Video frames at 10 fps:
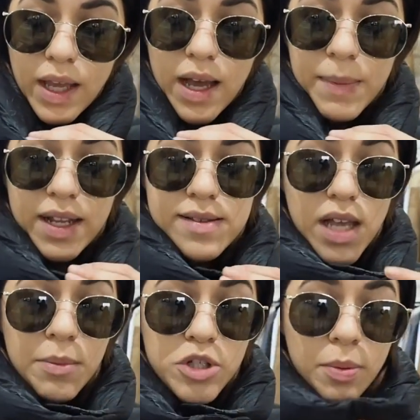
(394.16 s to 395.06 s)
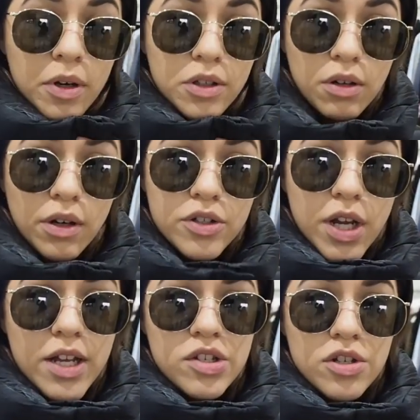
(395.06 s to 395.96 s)
a consignment shop called
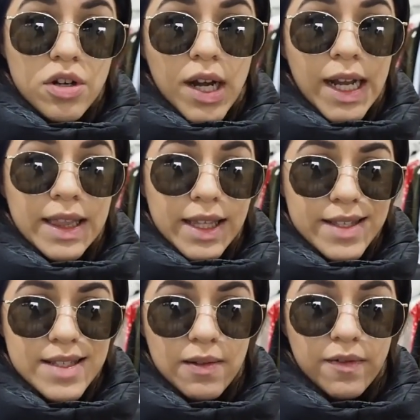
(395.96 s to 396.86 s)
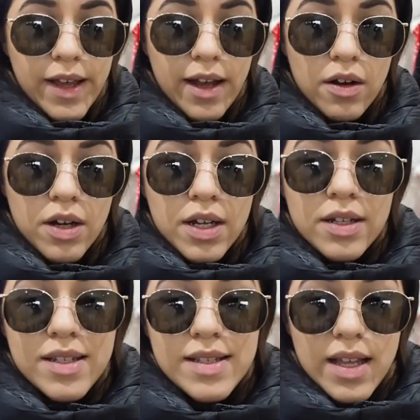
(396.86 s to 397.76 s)
Eurotrash to try and list some of our
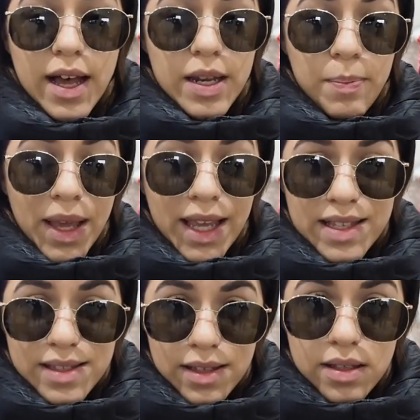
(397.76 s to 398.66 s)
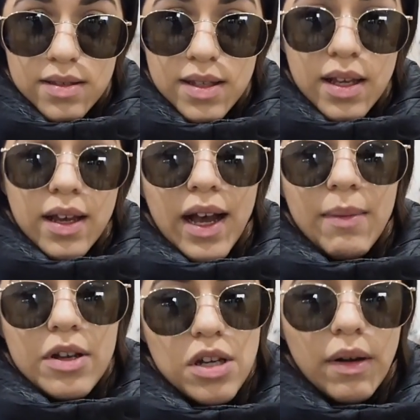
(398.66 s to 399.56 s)
designer pieces.
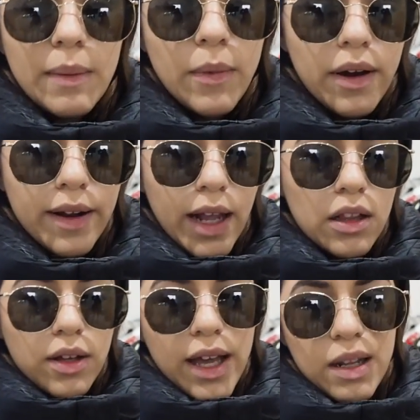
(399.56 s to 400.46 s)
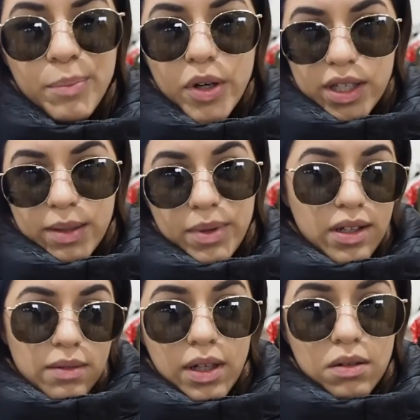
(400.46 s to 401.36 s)
I'll show you what I'm wearing. I look kind of boggy,
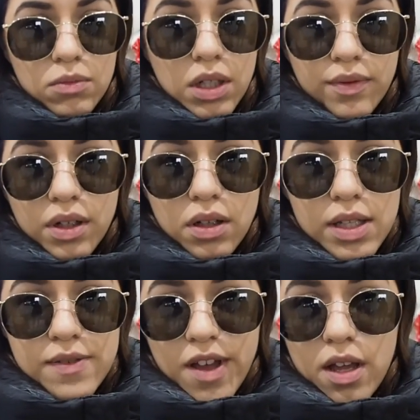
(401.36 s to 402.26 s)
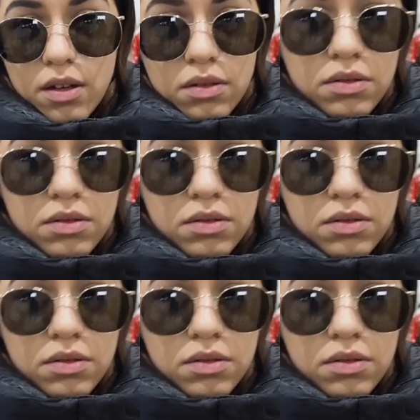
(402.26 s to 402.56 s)
but I'm like, whatever, it's fine.